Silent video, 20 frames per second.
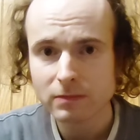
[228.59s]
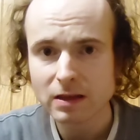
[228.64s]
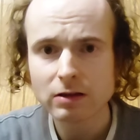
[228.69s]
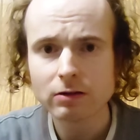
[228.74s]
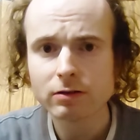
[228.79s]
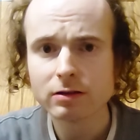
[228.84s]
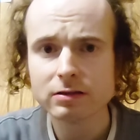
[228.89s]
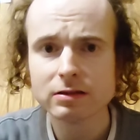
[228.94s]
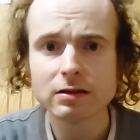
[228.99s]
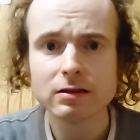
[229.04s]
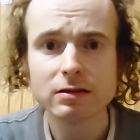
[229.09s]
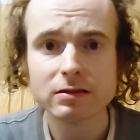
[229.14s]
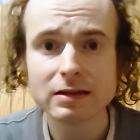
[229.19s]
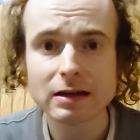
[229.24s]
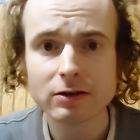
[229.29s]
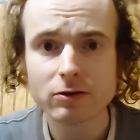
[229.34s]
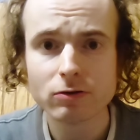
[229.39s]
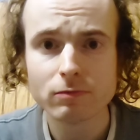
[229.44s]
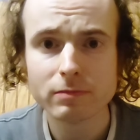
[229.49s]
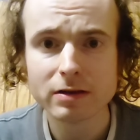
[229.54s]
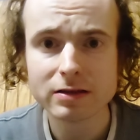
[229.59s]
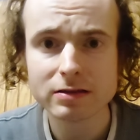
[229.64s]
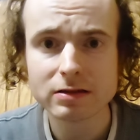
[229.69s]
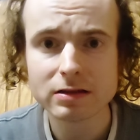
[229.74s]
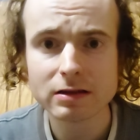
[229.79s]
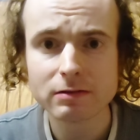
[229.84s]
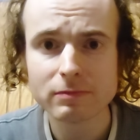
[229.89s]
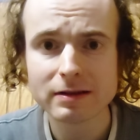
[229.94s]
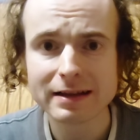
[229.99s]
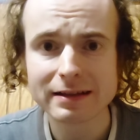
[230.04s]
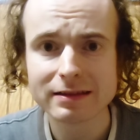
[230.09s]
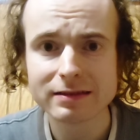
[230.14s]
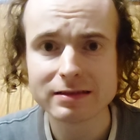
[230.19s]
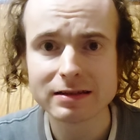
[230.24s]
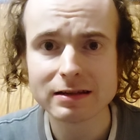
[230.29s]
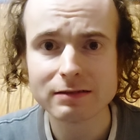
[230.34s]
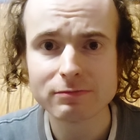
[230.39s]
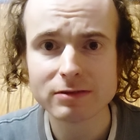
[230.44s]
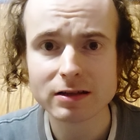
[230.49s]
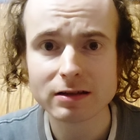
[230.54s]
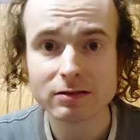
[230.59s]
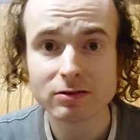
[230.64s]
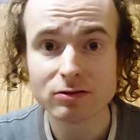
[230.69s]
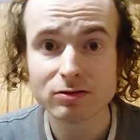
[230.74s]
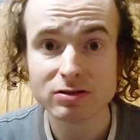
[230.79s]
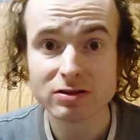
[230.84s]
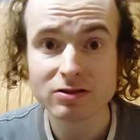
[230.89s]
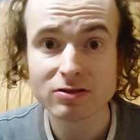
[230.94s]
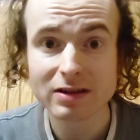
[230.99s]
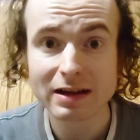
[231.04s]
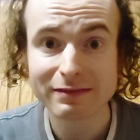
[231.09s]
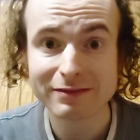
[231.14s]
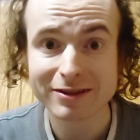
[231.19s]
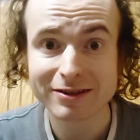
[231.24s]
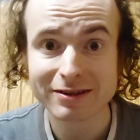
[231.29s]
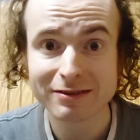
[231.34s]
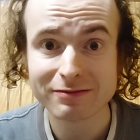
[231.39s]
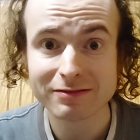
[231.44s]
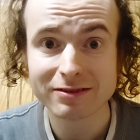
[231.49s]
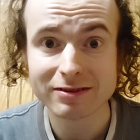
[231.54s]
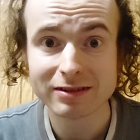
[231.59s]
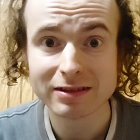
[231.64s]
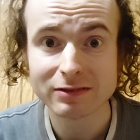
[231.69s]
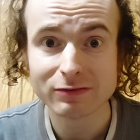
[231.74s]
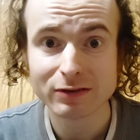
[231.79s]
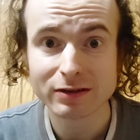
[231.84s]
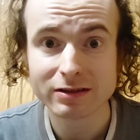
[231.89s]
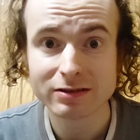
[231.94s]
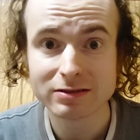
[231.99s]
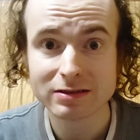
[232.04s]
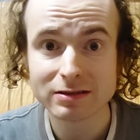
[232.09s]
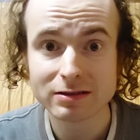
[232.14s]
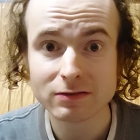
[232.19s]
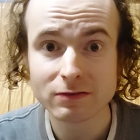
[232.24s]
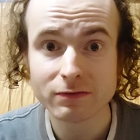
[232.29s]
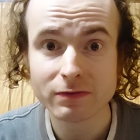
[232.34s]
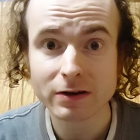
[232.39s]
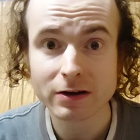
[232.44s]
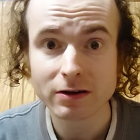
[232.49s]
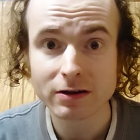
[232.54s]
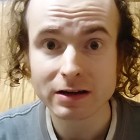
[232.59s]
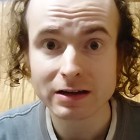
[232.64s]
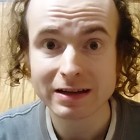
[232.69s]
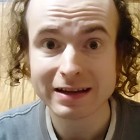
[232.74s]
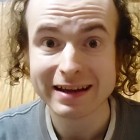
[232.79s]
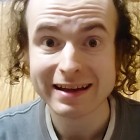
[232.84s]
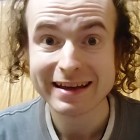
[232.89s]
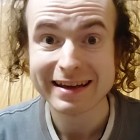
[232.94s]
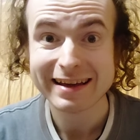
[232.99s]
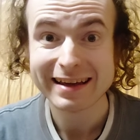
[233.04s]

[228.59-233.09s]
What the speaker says: the only cities that you're missing, but at the same time, you still have to come to Cleveland because it's a very